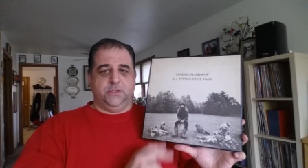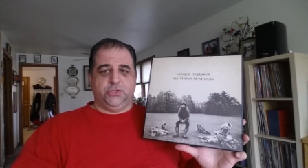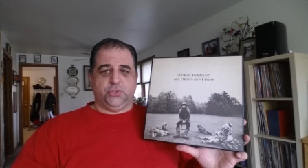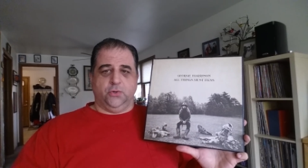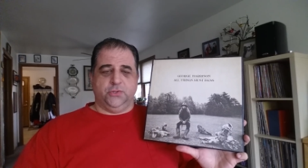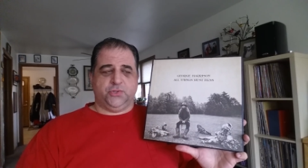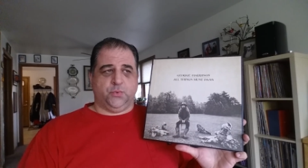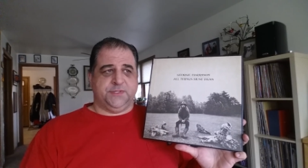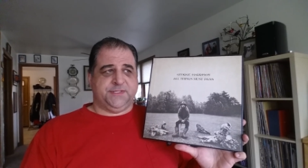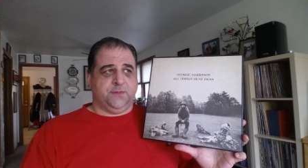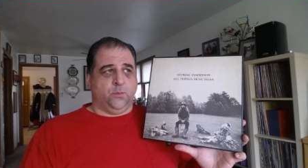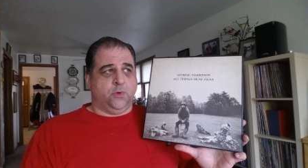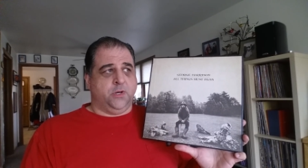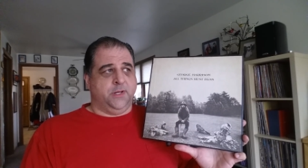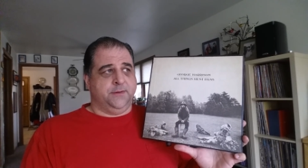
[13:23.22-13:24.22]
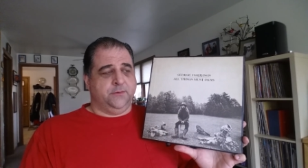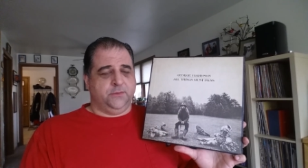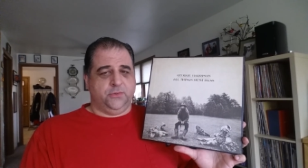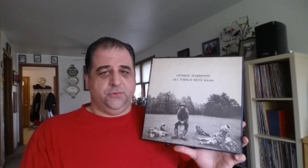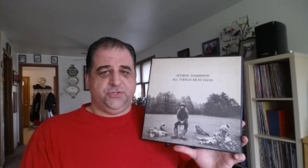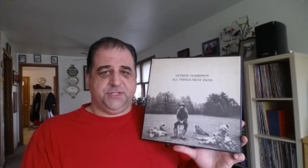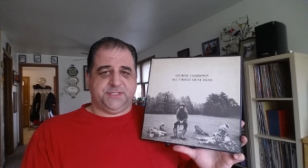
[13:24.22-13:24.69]
George was the one
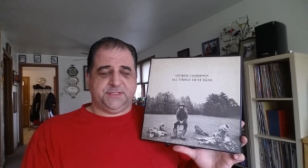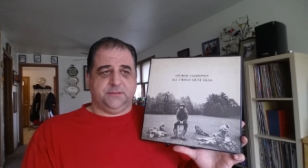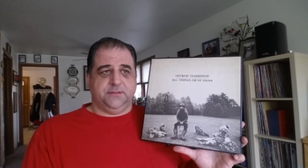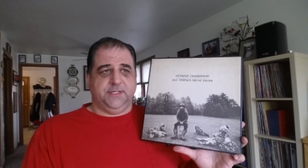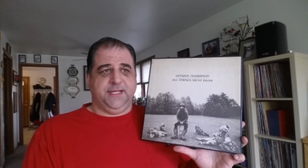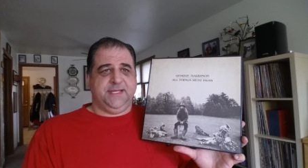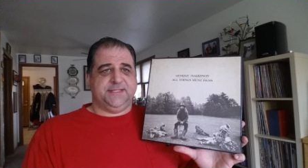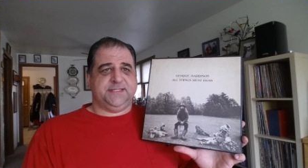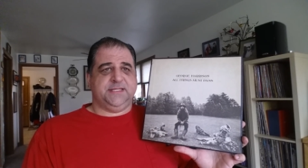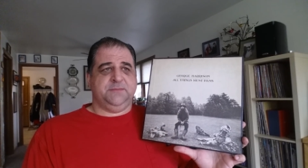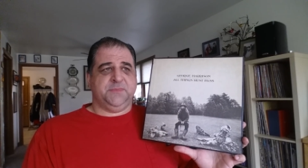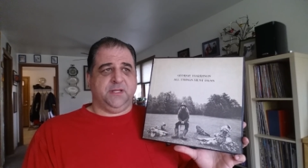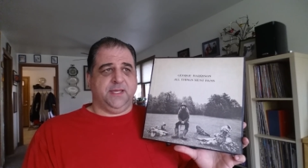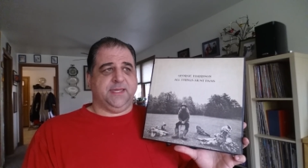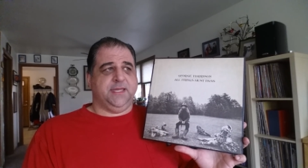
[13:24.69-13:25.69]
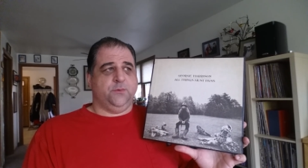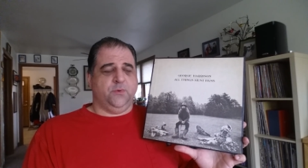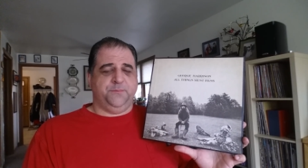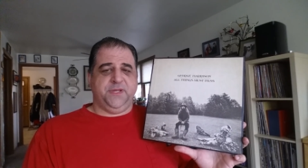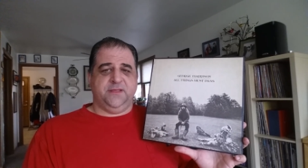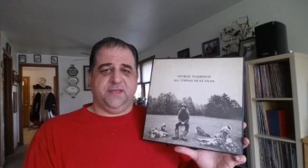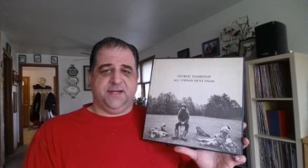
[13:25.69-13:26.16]
who just, he seemed like he
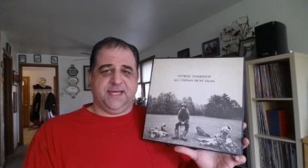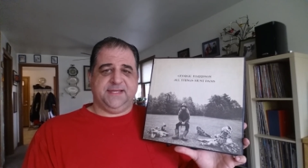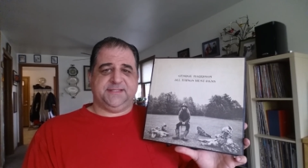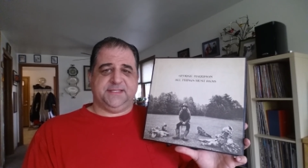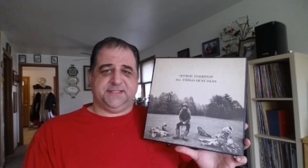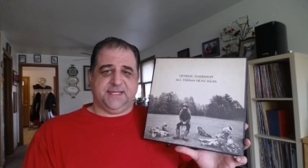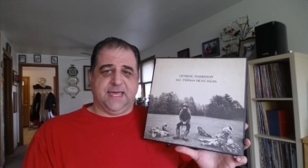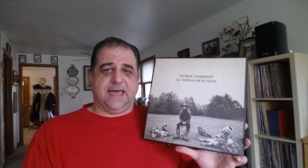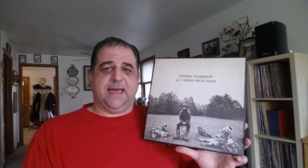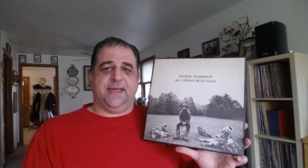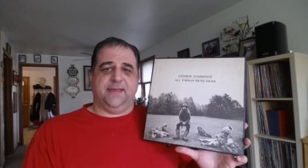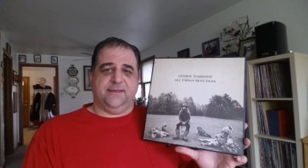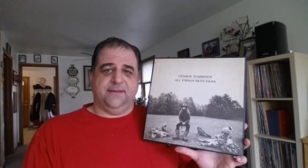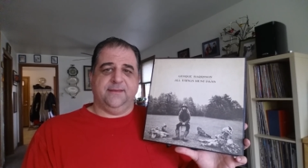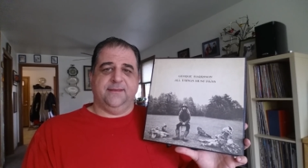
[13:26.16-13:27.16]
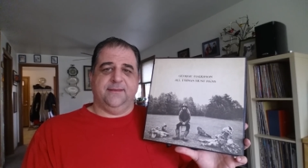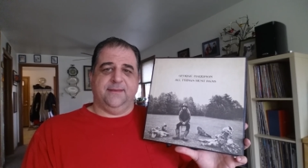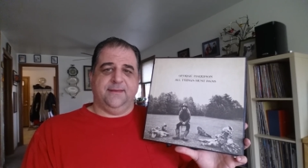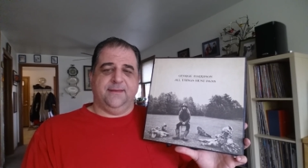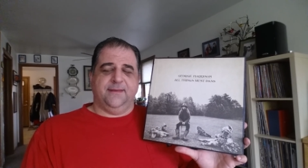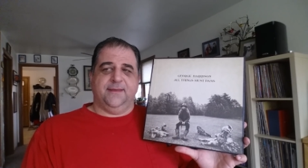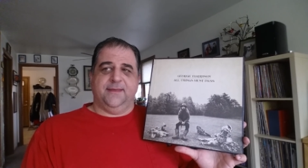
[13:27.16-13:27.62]
would be the nicest guy
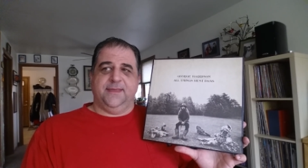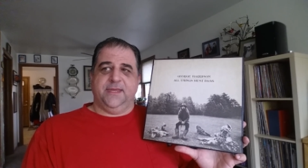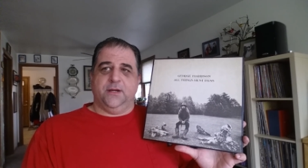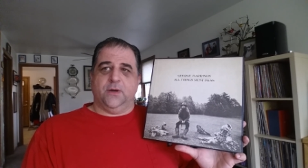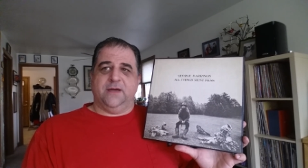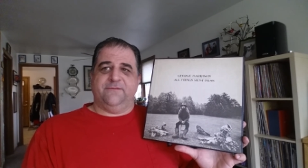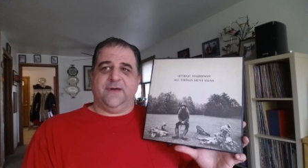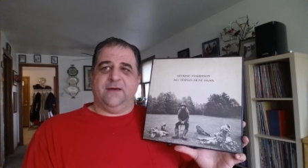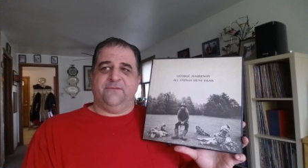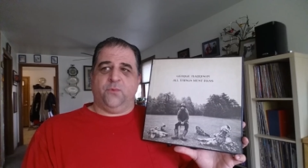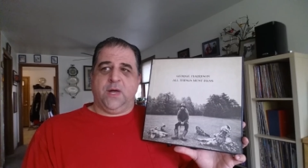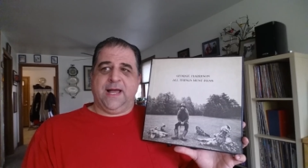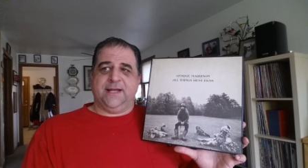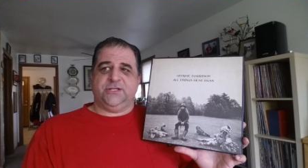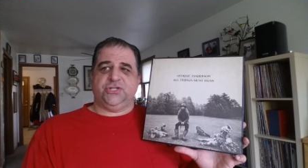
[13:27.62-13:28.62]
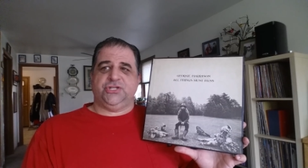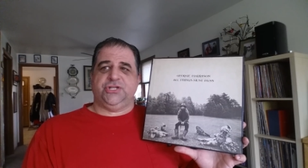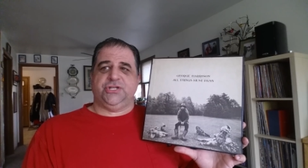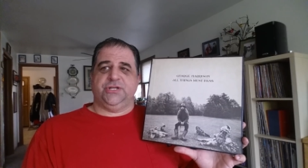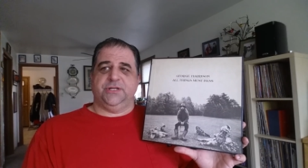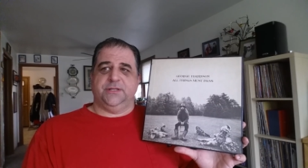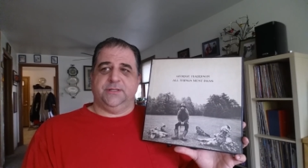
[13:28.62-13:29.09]
you know, I've, I've
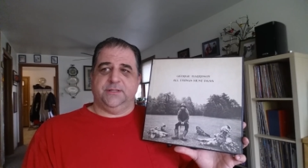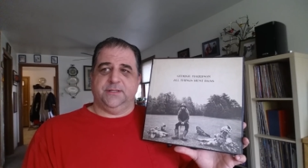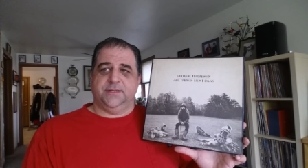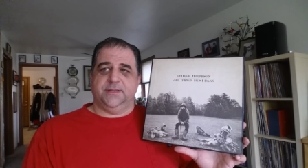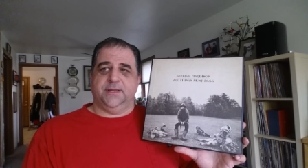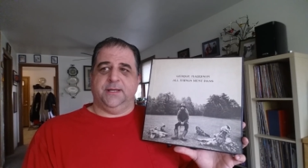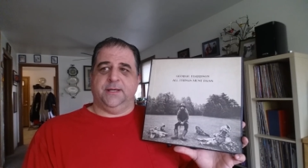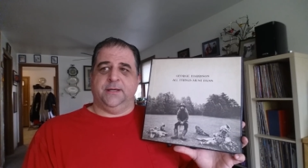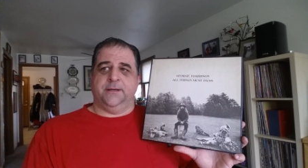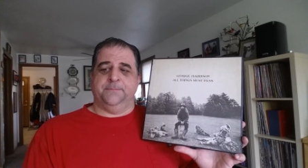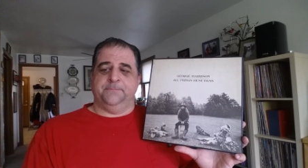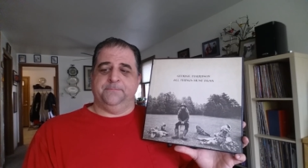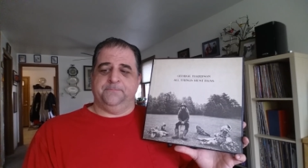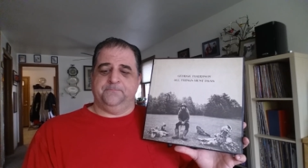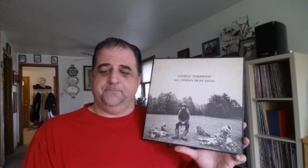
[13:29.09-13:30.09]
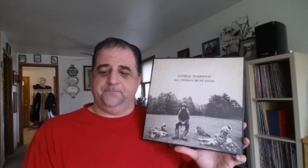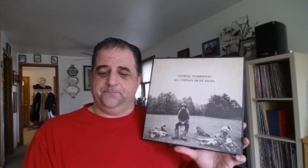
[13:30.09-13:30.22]
watched um,